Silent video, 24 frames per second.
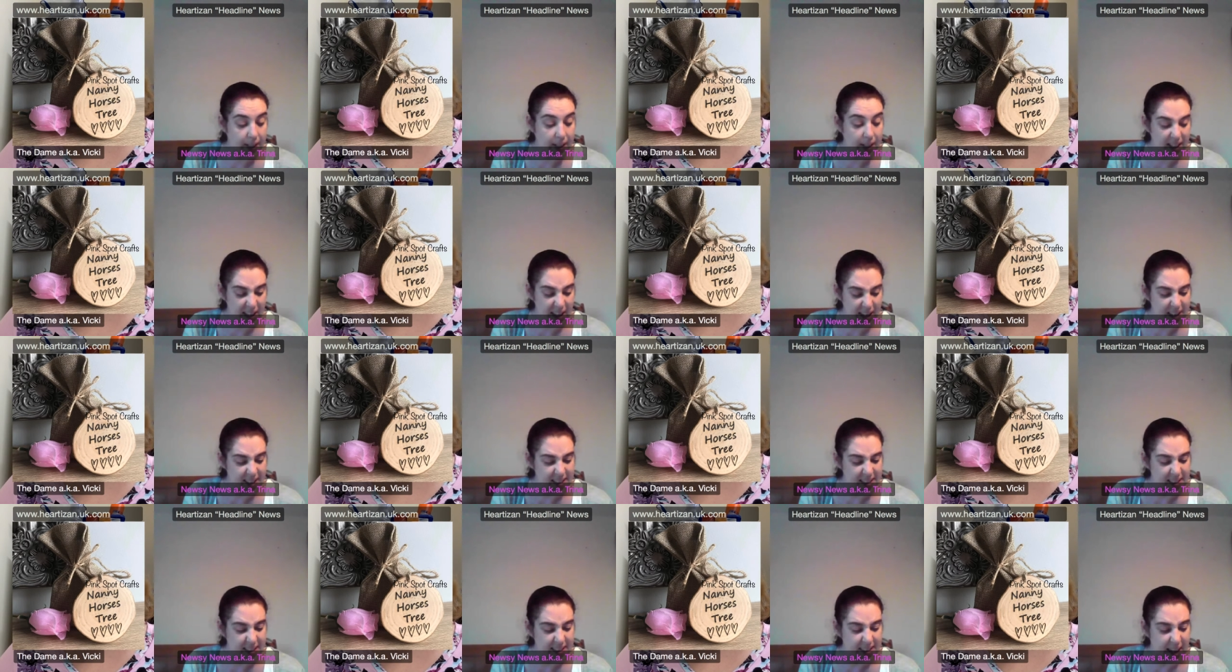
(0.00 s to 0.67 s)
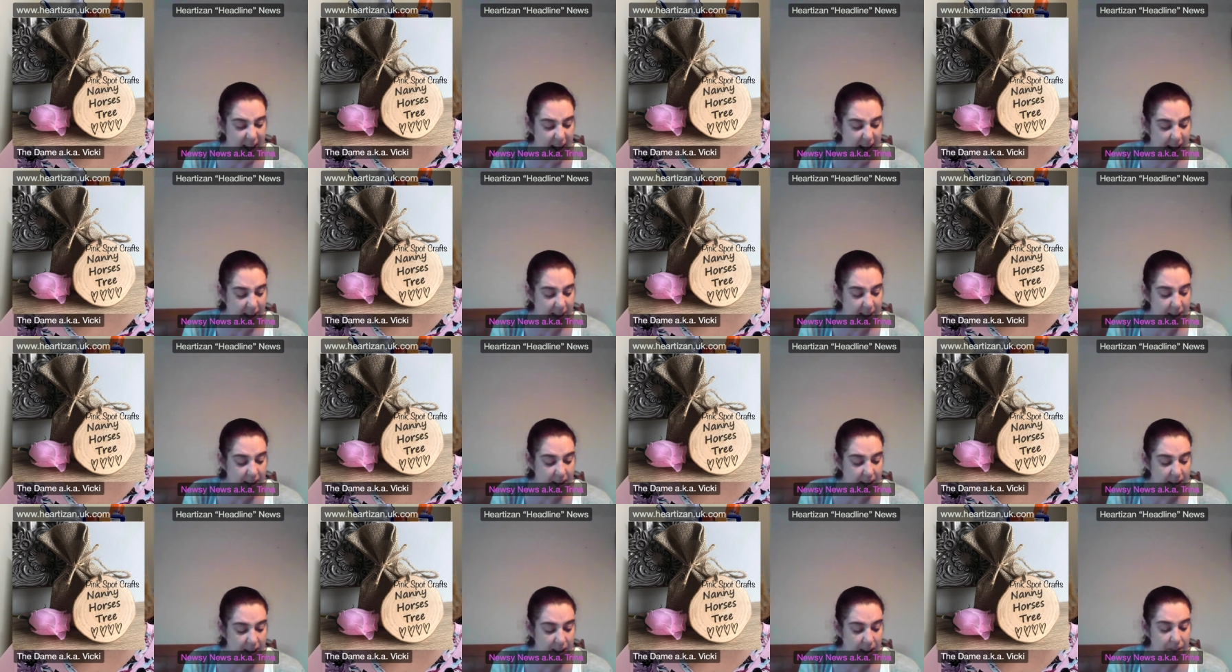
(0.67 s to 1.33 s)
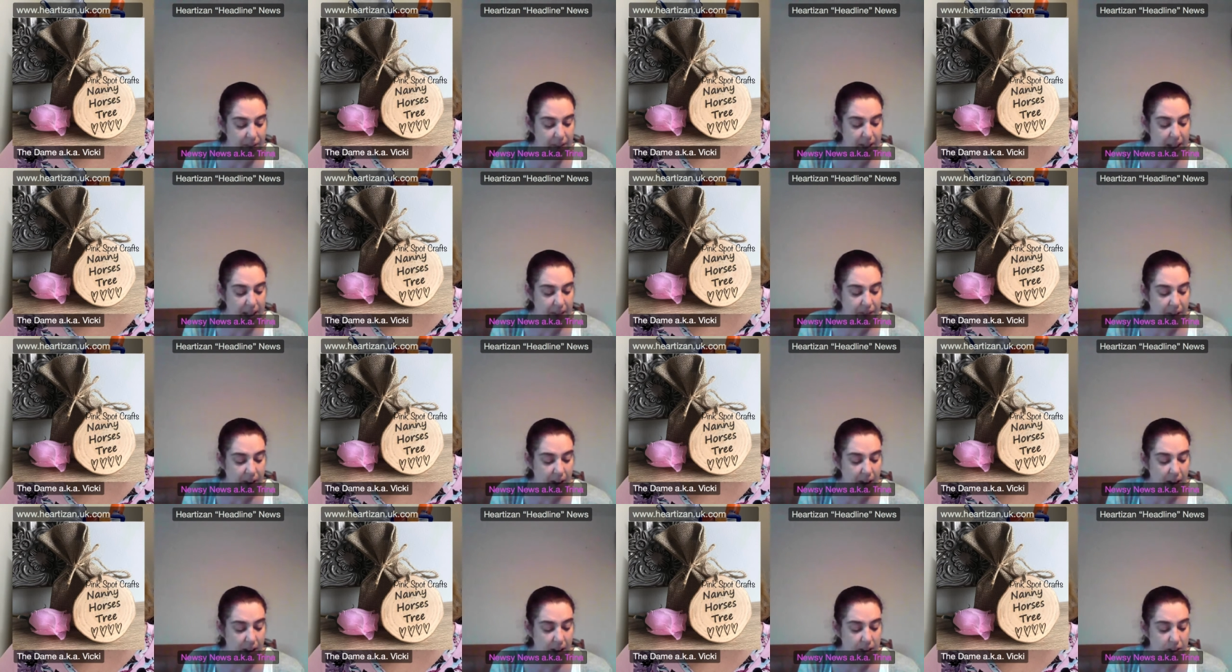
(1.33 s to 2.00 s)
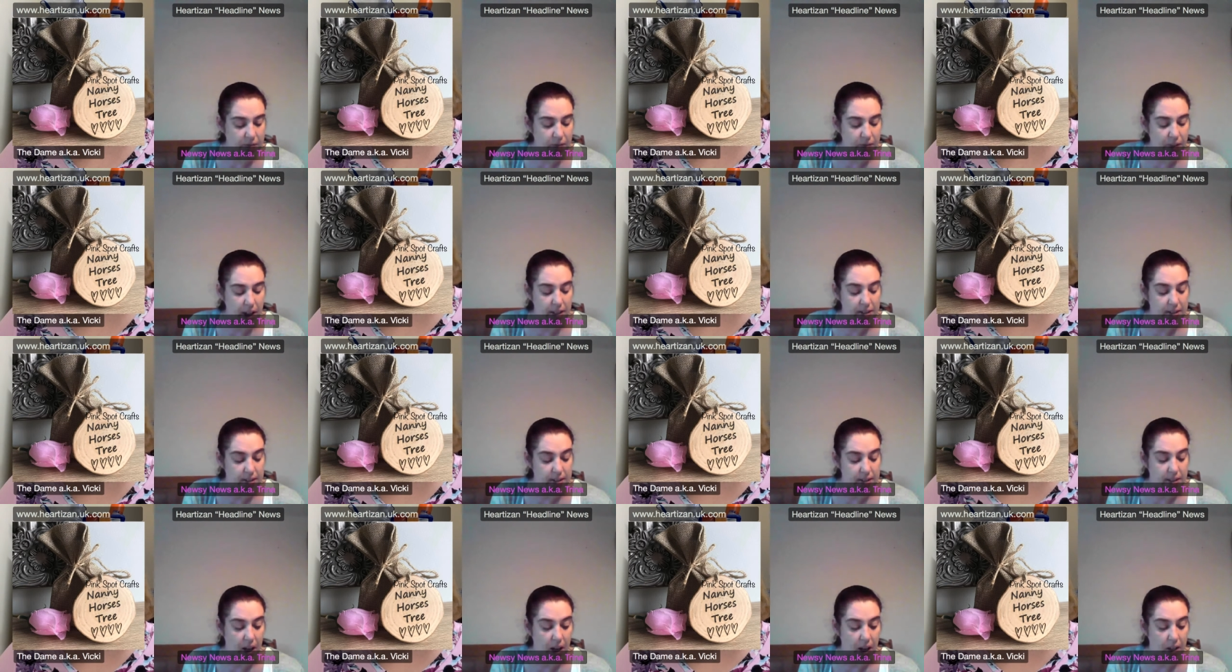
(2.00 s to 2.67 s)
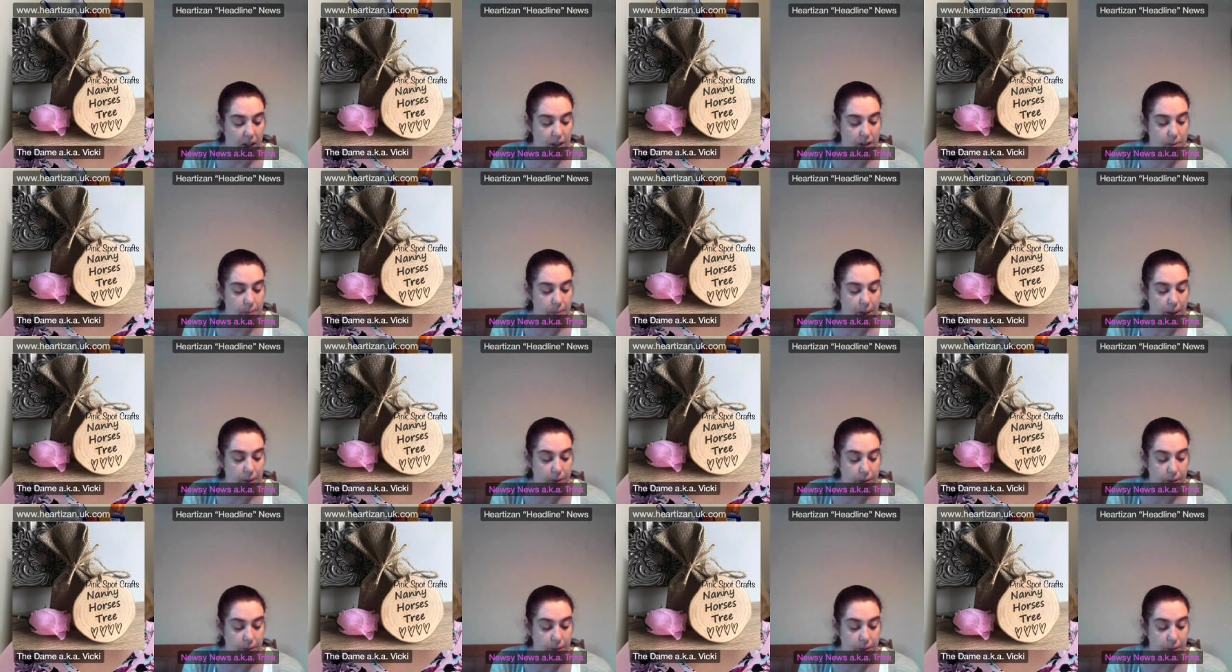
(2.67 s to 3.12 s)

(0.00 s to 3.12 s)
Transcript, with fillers: it is, isn't it? they're really versatile as well.